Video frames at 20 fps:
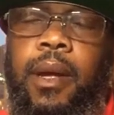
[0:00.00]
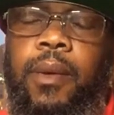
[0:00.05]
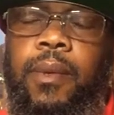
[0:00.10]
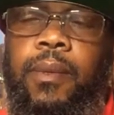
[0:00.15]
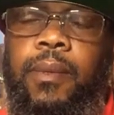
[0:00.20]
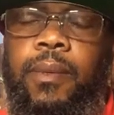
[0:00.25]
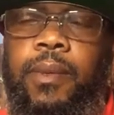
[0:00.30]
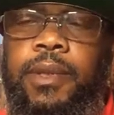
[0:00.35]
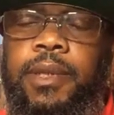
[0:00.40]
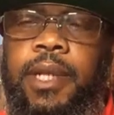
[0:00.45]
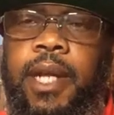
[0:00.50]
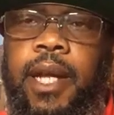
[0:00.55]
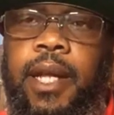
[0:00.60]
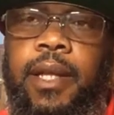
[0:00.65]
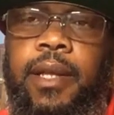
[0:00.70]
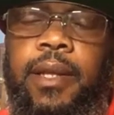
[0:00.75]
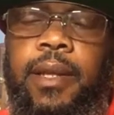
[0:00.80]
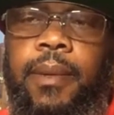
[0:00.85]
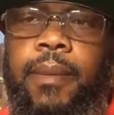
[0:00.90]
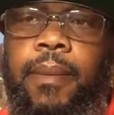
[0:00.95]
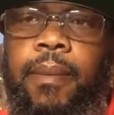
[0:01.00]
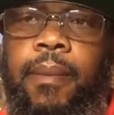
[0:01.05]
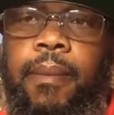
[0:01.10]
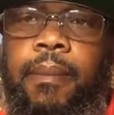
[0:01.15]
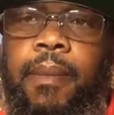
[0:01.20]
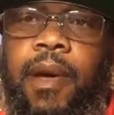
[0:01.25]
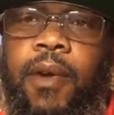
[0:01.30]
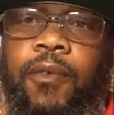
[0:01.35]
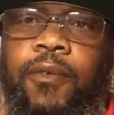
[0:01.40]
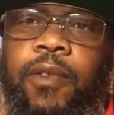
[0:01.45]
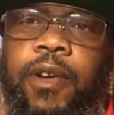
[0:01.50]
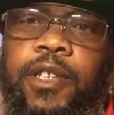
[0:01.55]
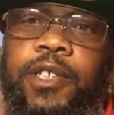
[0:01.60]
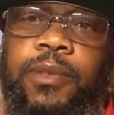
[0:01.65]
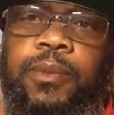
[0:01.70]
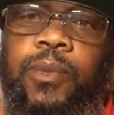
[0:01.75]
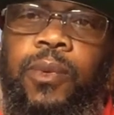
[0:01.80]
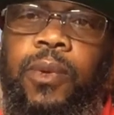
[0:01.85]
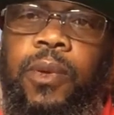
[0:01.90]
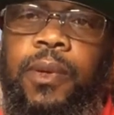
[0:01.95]
was at Mount
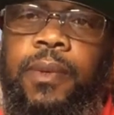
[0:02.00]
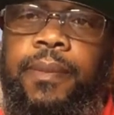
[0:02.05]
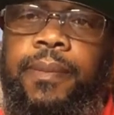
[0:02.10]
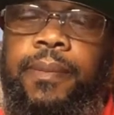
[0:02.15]
Rushmore?